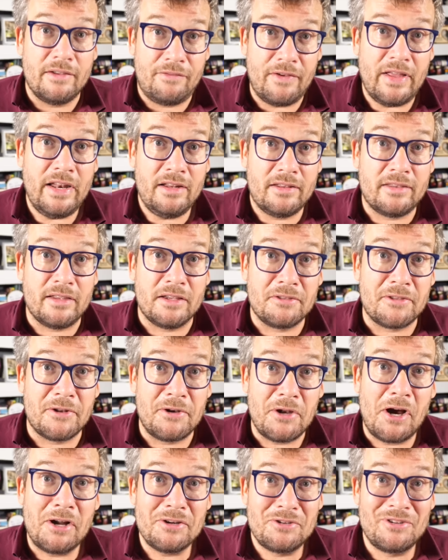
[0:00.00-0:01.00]
If anything, the
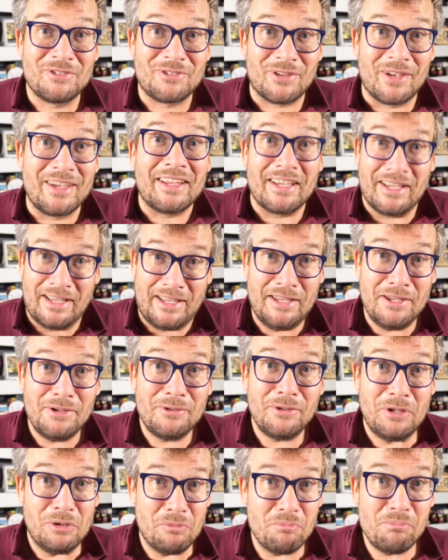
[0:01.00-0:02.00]
notch is like a
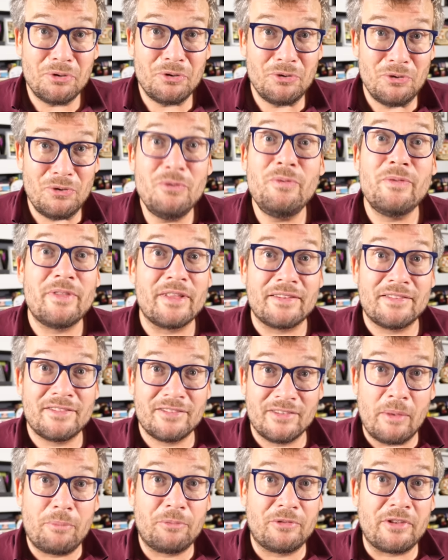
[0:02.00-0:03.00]
helium balloon that
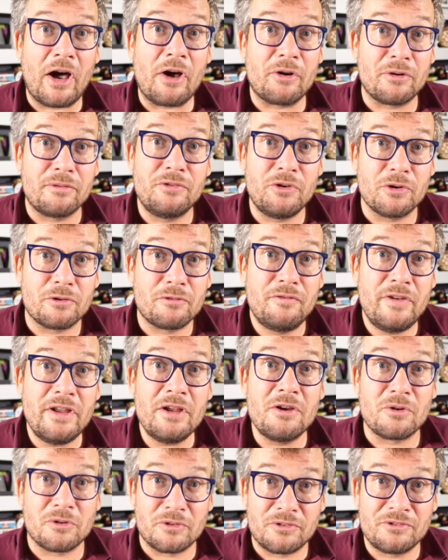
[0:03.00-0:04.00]
slips out of your
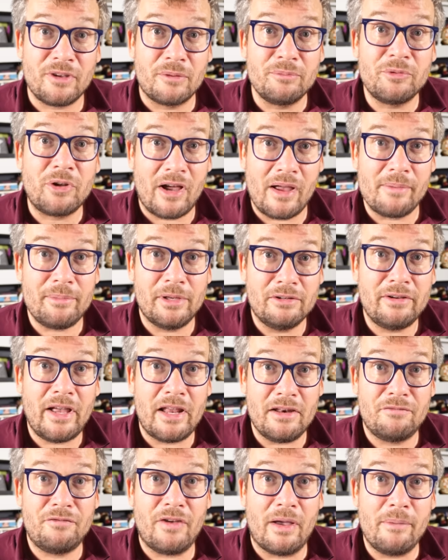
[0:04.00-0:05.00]
fingers sometime in late
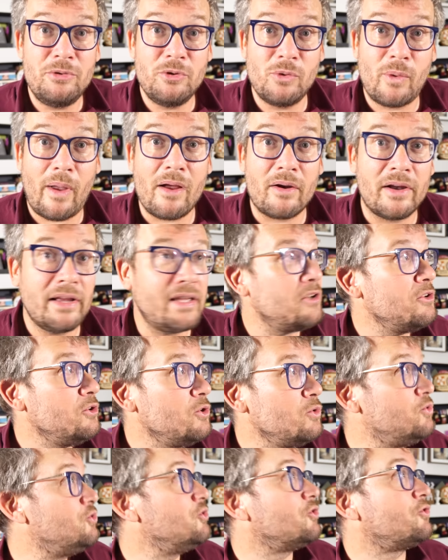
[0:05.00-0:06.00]
late February, and
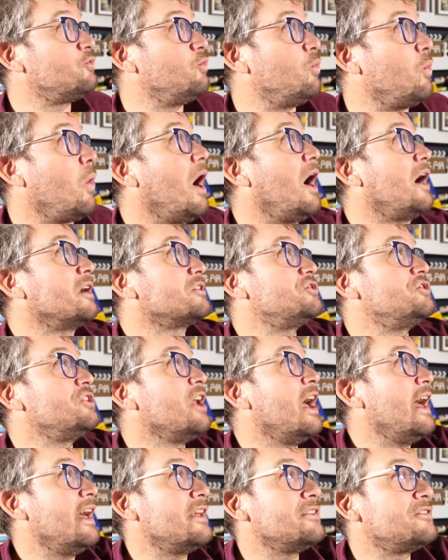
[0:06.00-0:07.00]
you just watch
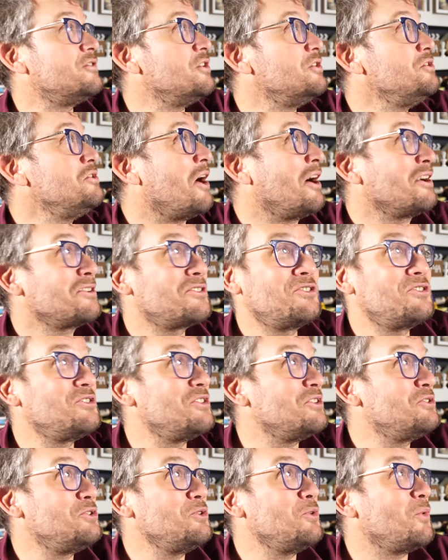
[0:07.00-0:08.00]
as the Notch
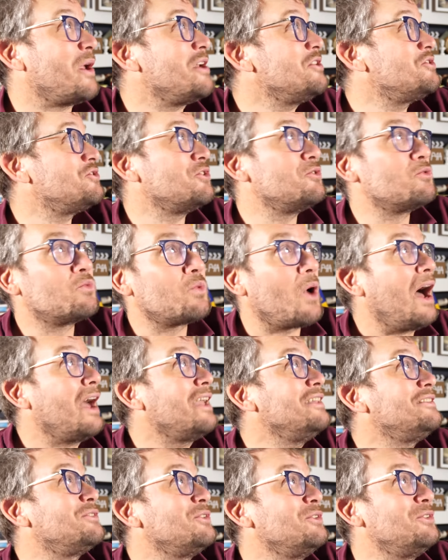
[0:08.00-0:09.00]
situation
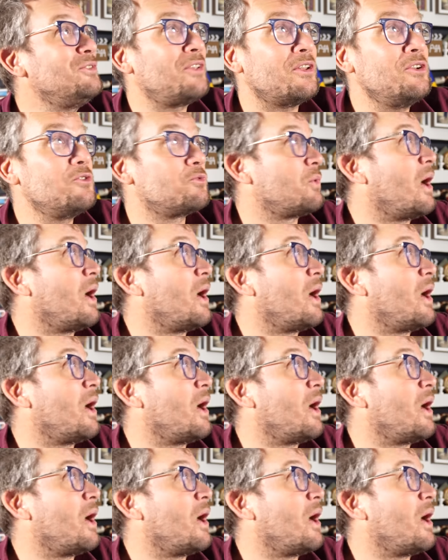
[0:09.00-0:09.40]
rises and